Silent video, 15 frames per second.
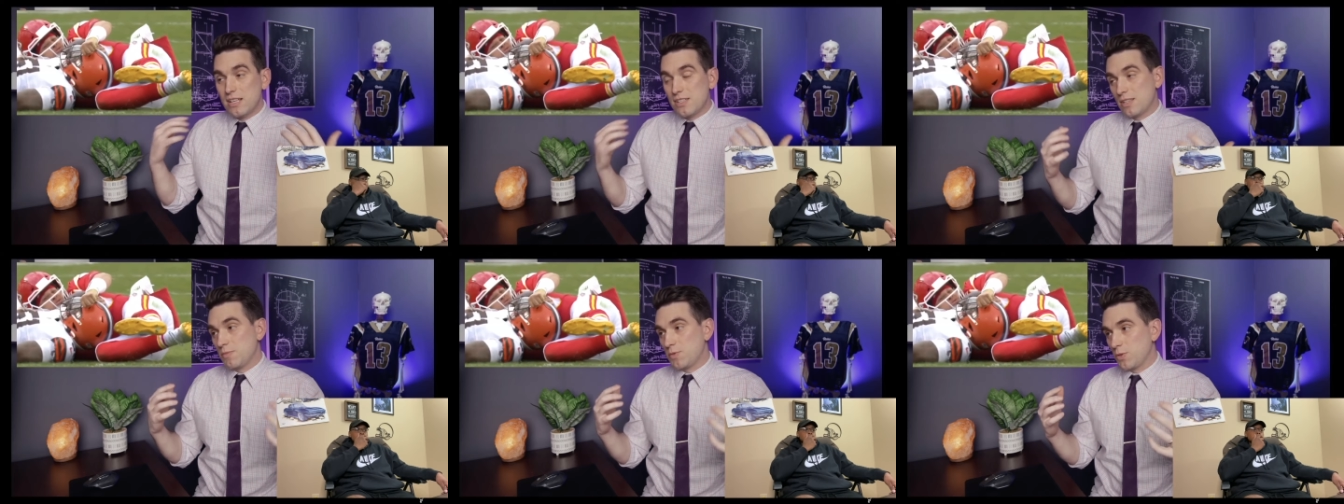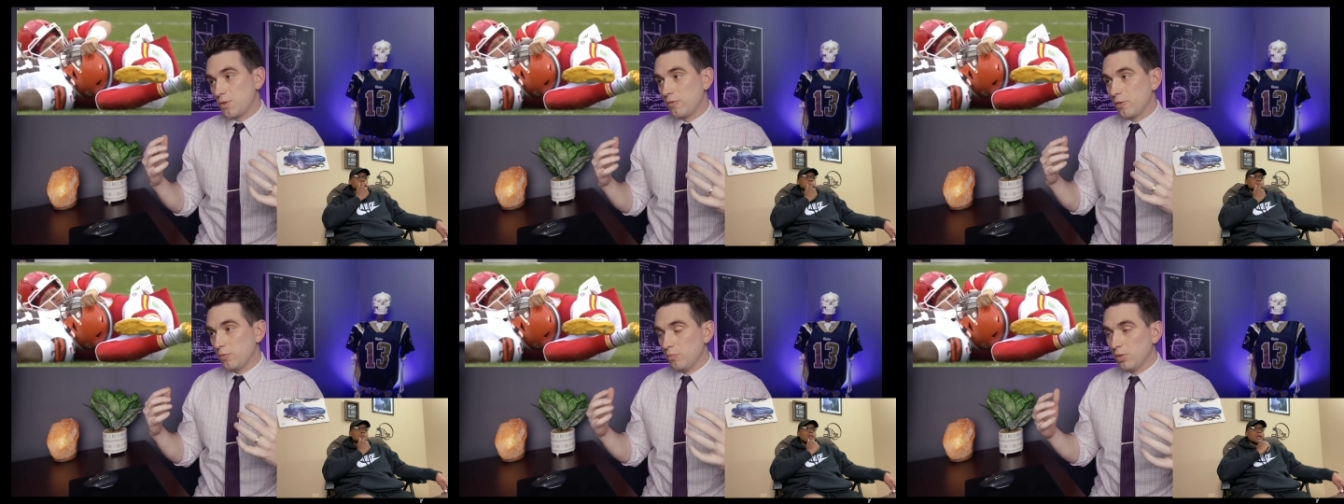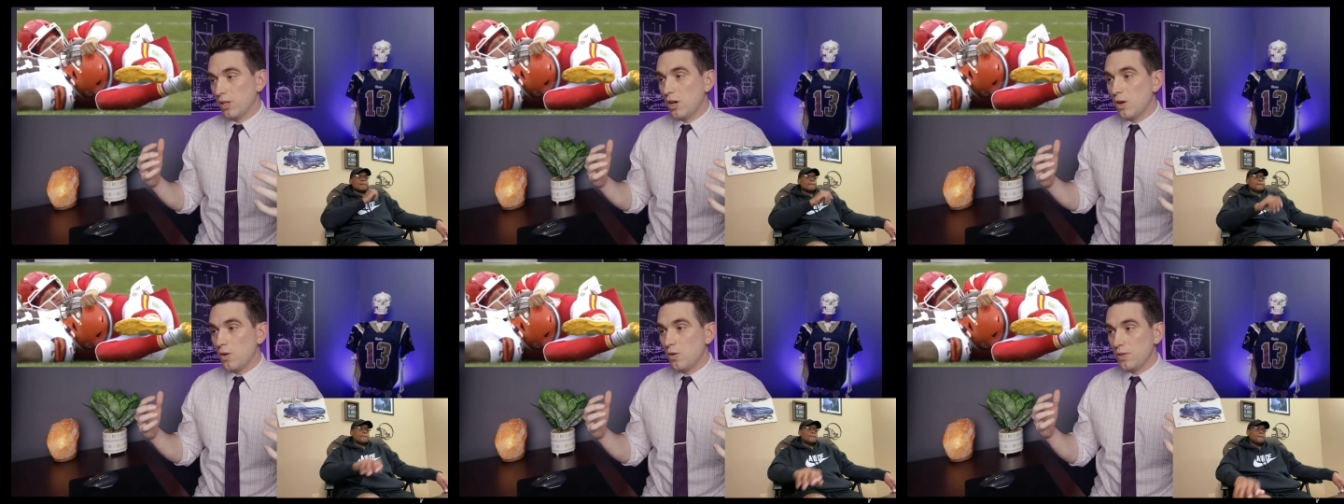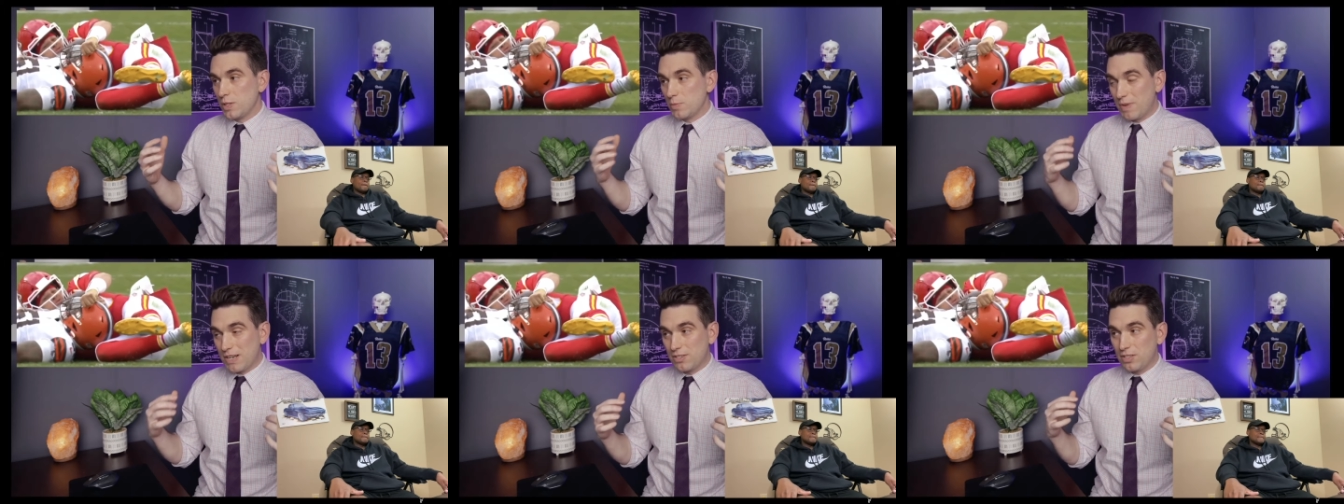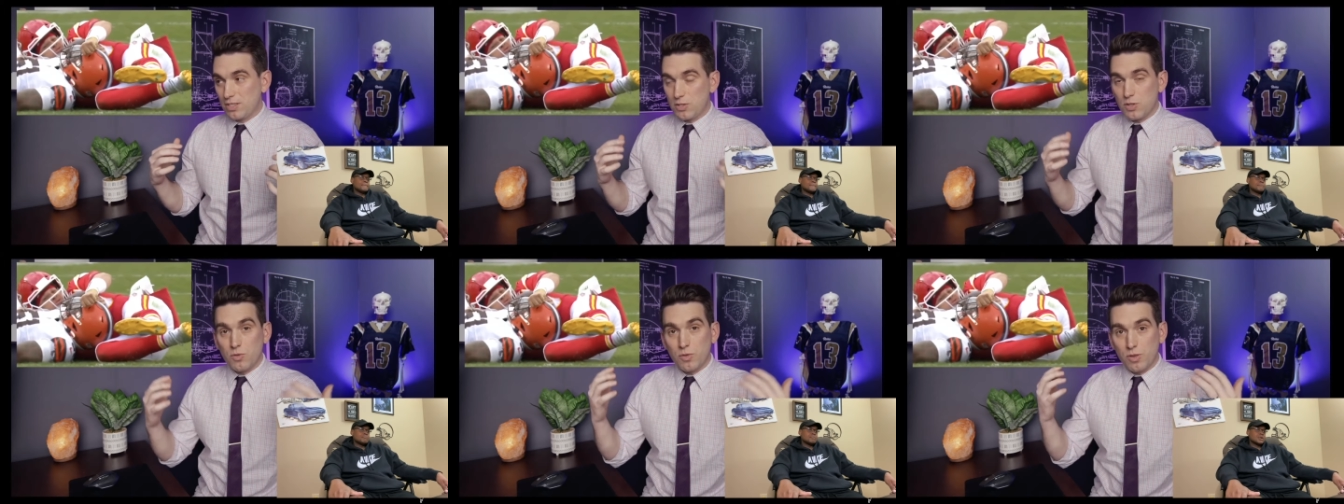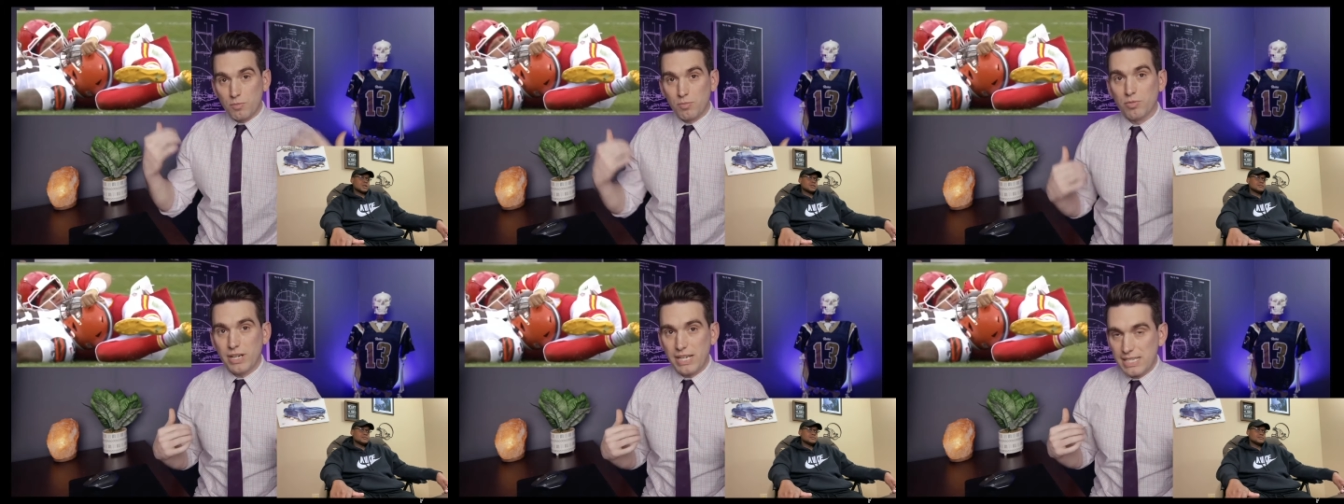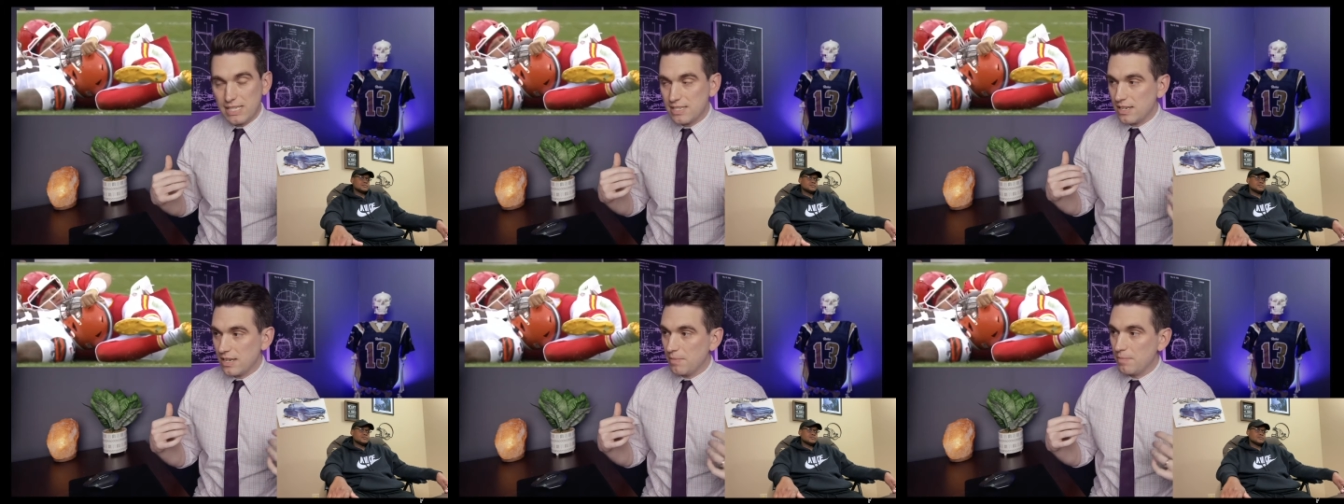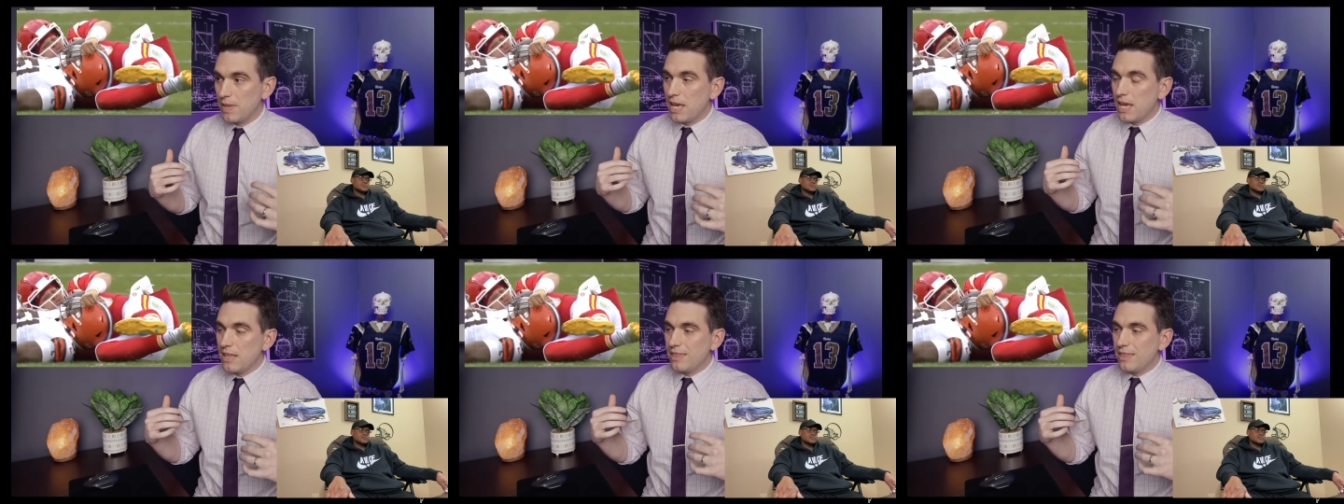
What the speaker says: some sort of a blow, especially to the brainstem,